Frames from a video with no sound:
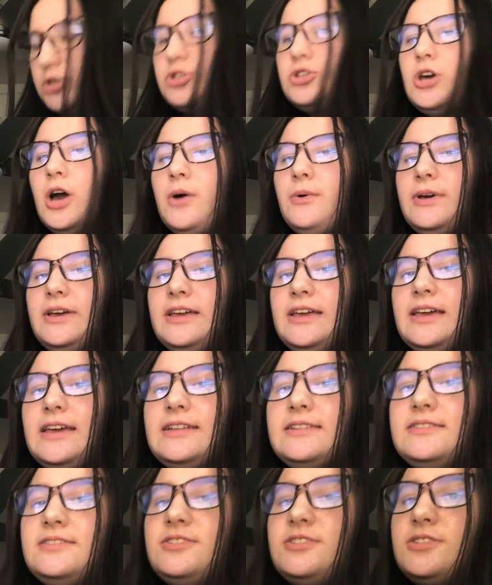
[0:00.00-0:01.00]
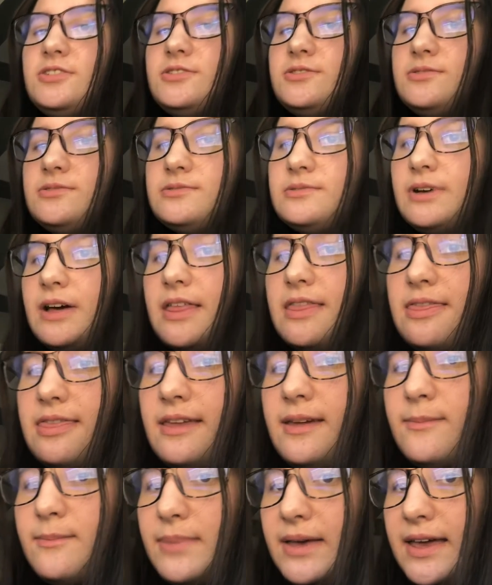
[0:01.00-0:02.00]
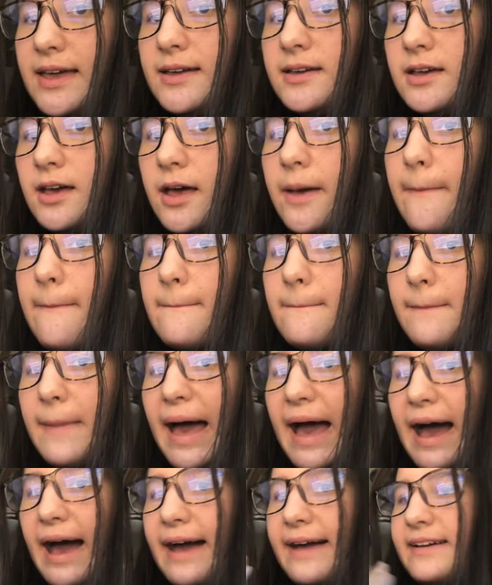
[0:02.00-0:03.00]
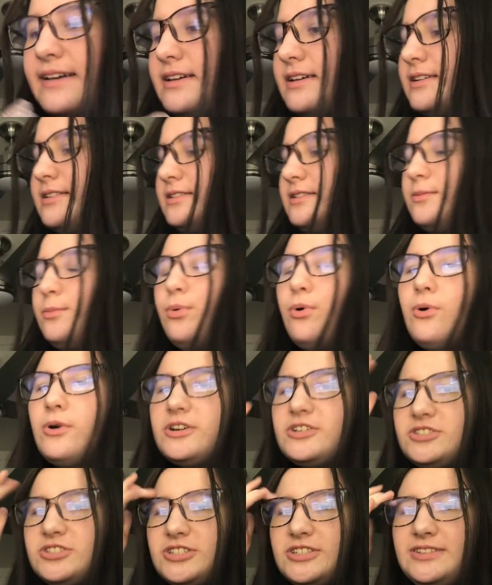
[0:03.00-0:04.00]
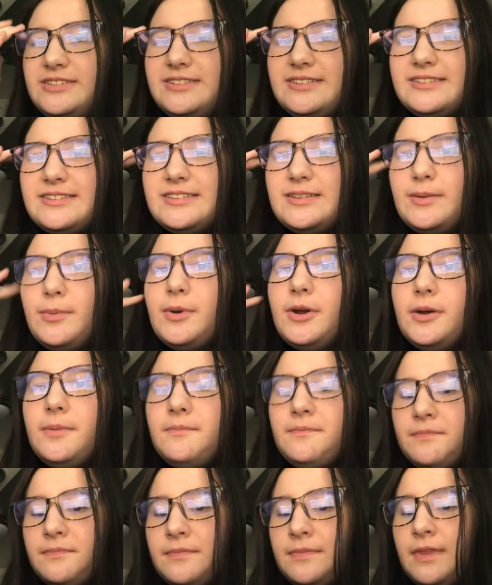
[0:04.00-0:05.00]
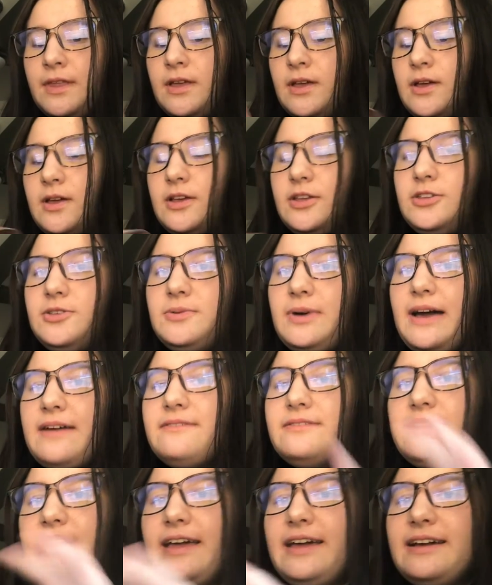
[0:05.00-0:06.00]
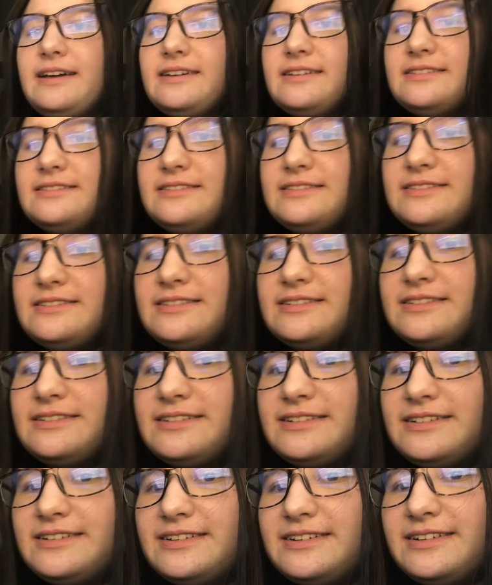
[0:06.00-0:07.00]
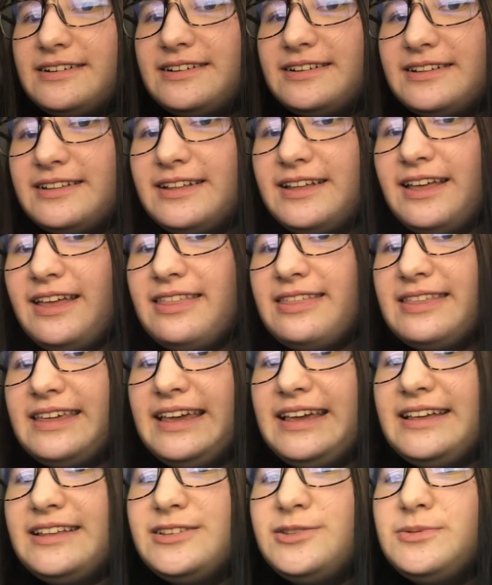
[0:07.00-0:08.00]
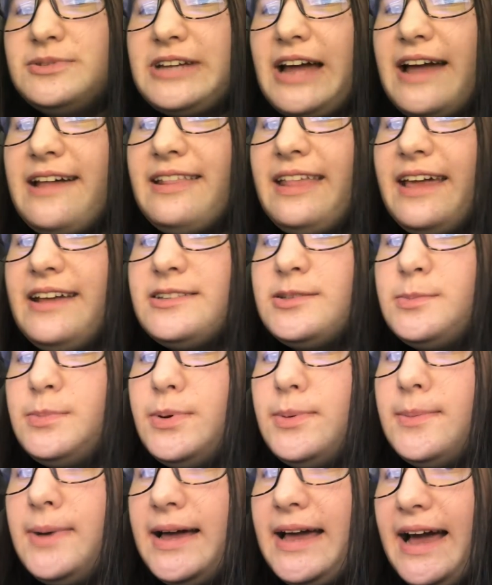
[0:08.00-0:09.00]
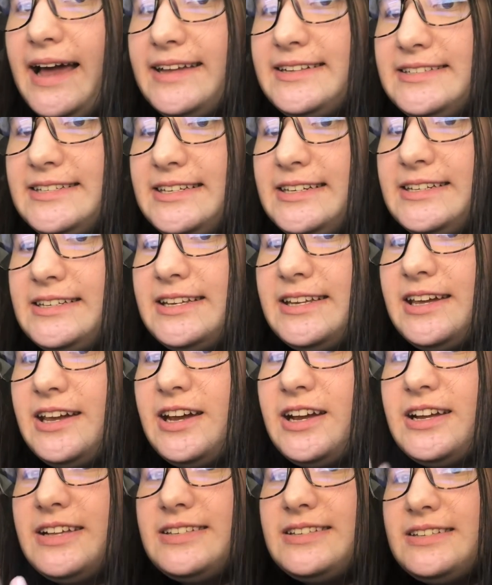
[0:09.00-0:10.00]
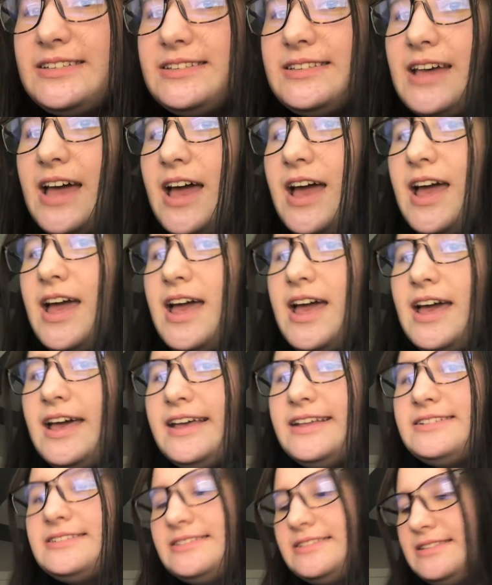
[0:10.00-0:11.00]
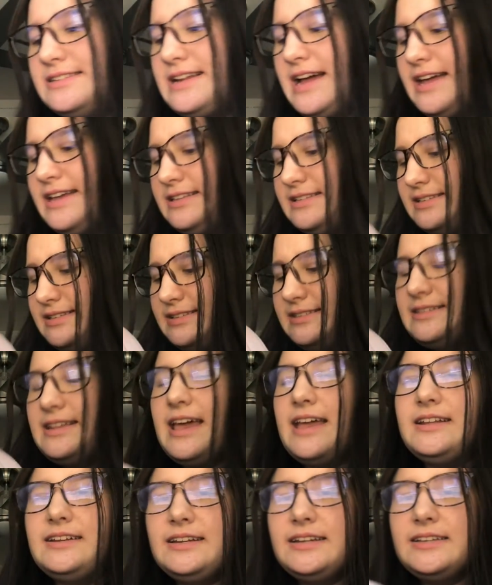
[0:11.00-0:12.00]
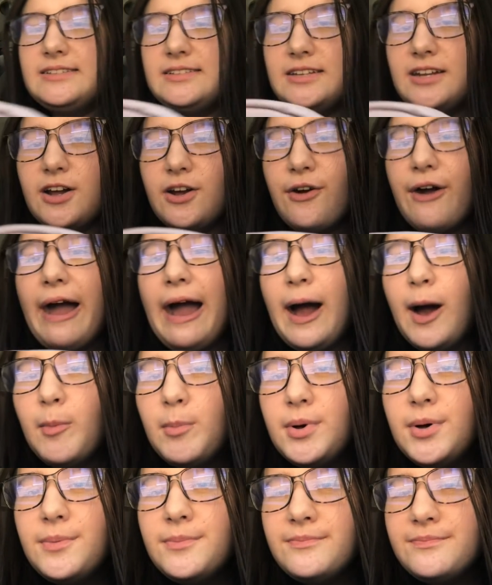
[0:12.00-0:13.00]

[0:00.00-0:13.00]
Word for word: going into the big bag portion zipper, you have like these, which I like to put my ID in here because it's it's nice and easy to grab.